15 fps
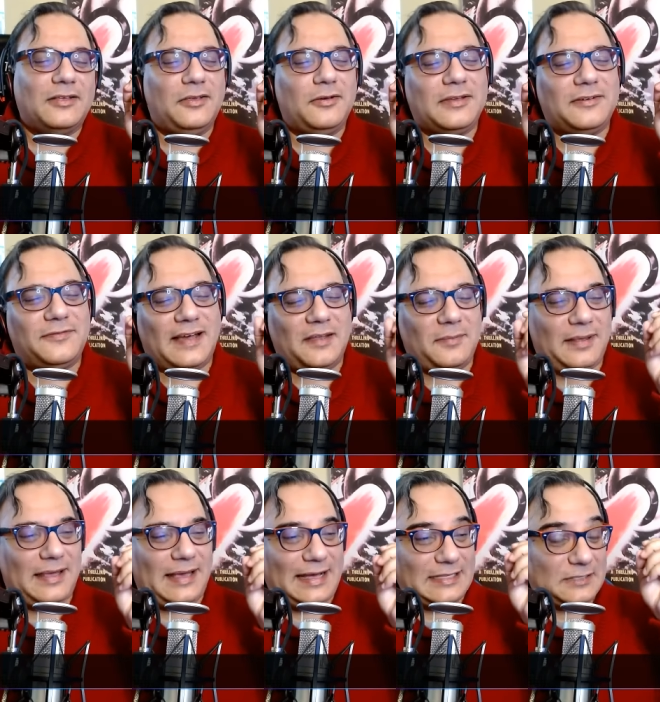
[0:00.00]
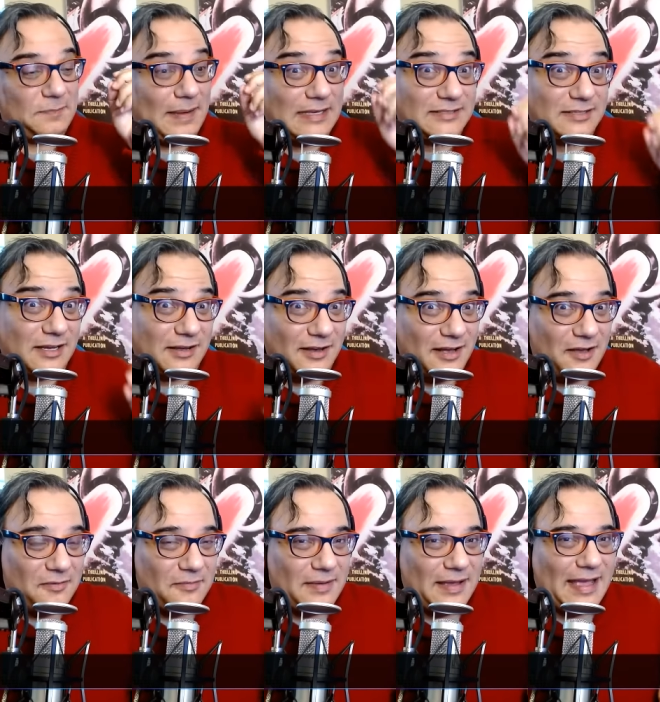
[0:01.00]
you can find me at
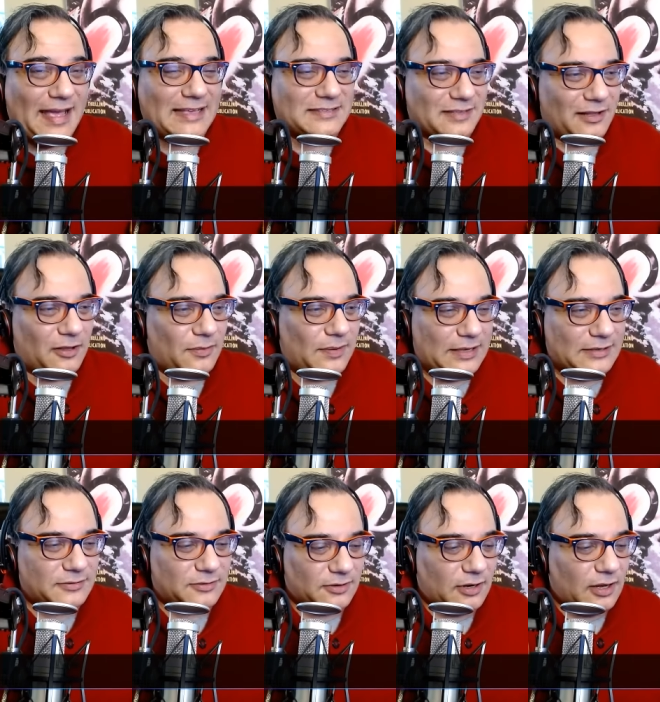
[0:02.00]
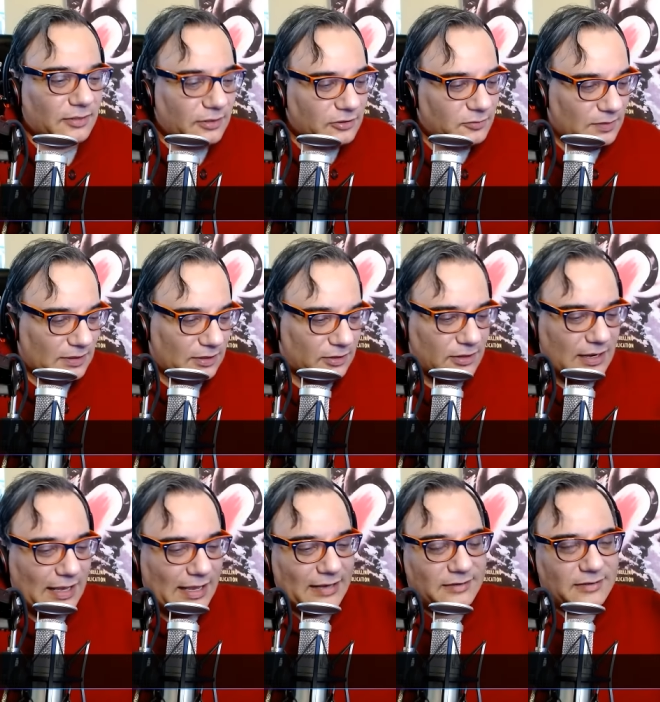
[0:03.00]
space.com as always, or on the Twitter
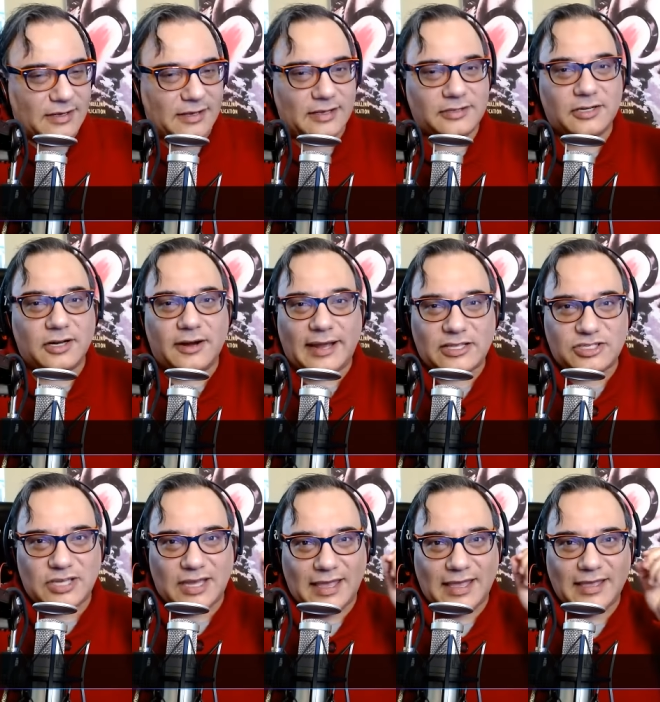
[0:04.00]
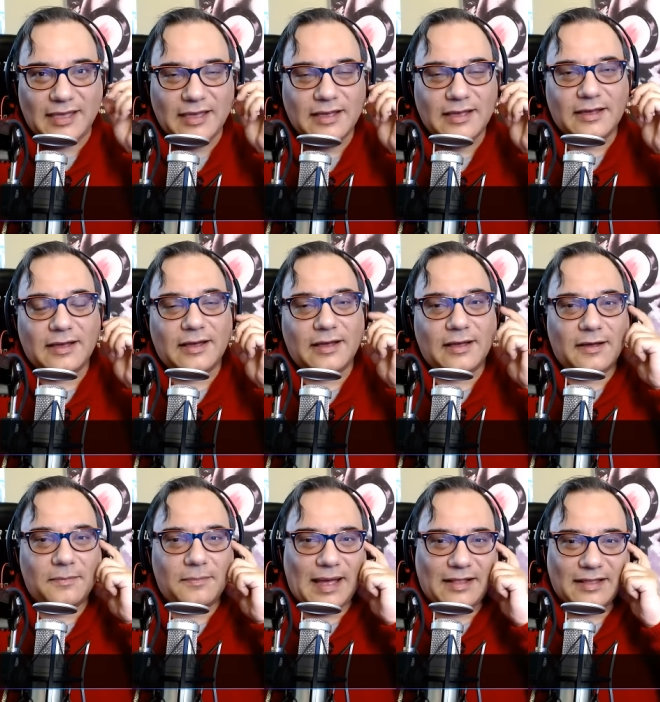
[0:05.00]
at Tariq J
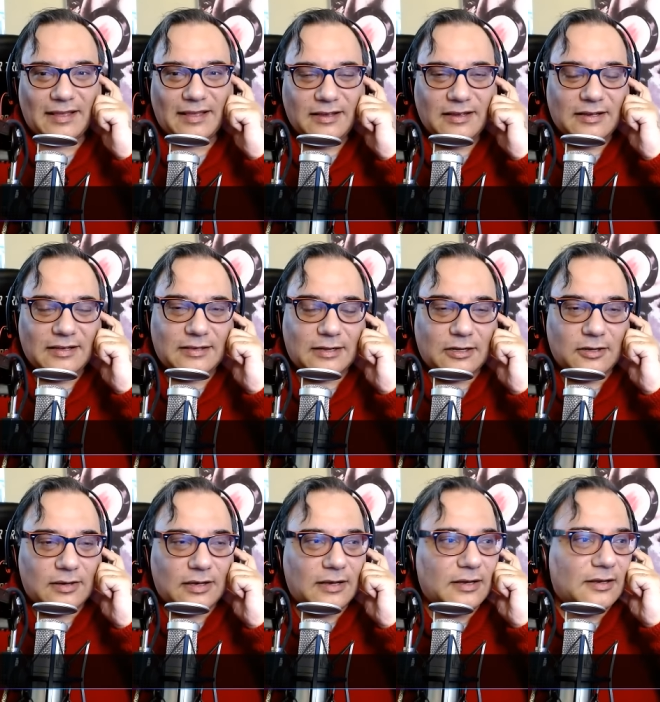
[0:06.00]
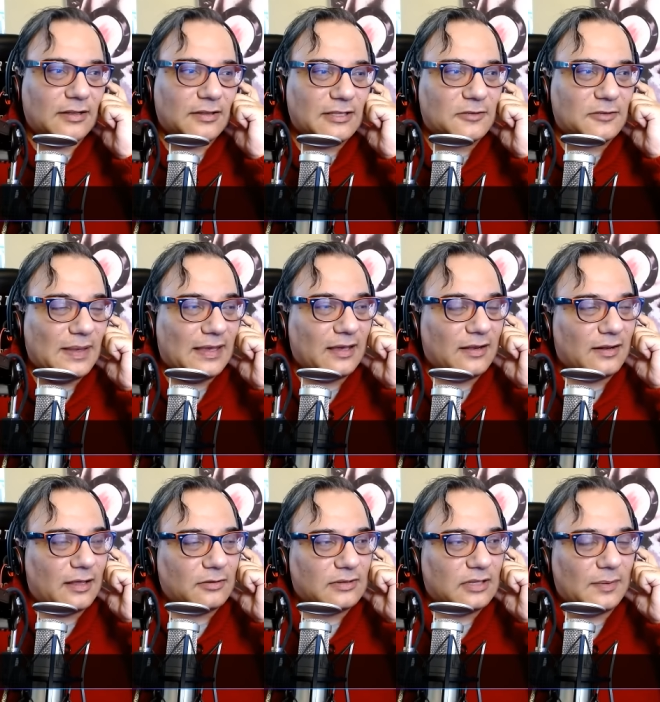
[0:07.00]
Malik. You know, this weekend
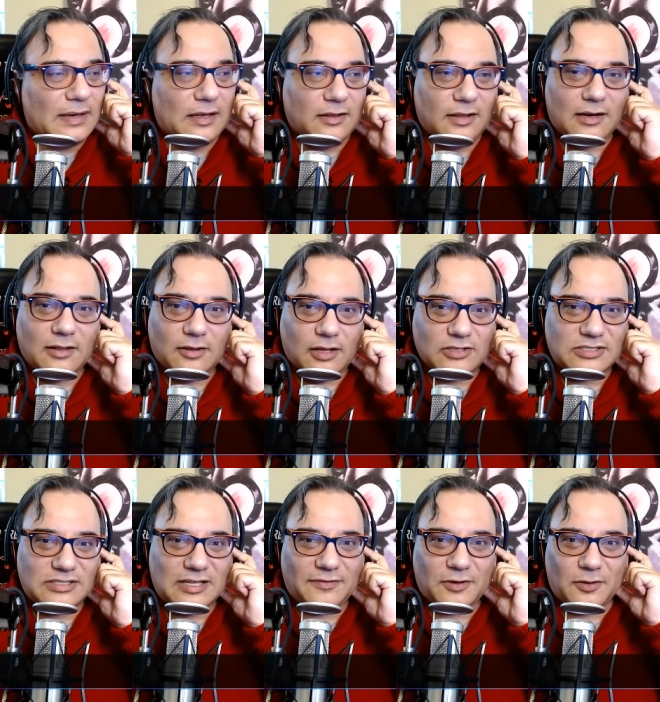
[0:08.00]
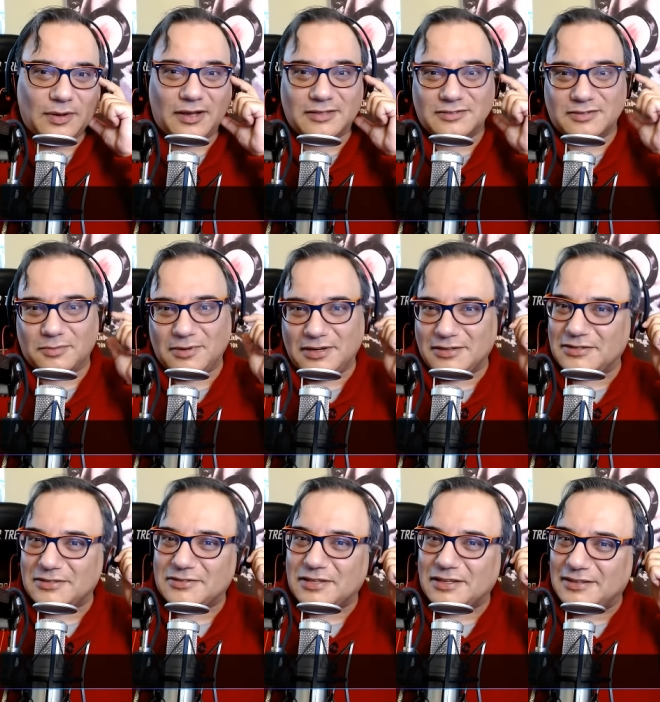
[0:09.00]
I don't think we got a lot of launch stuff going on, so I'm going to
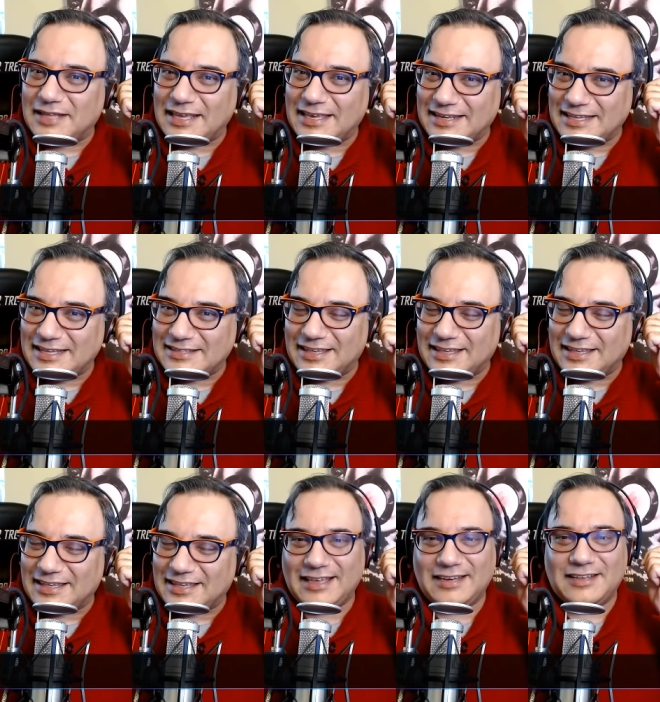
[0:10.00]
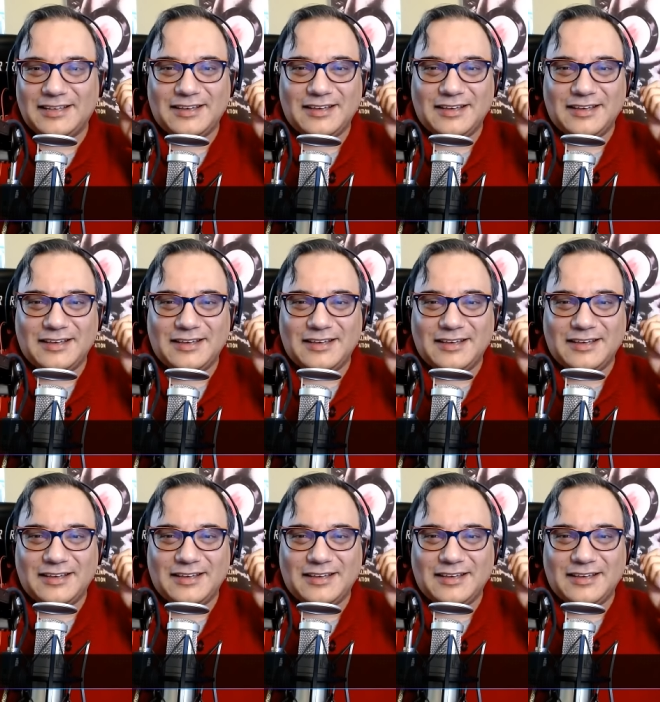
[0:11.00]
just take it easy. And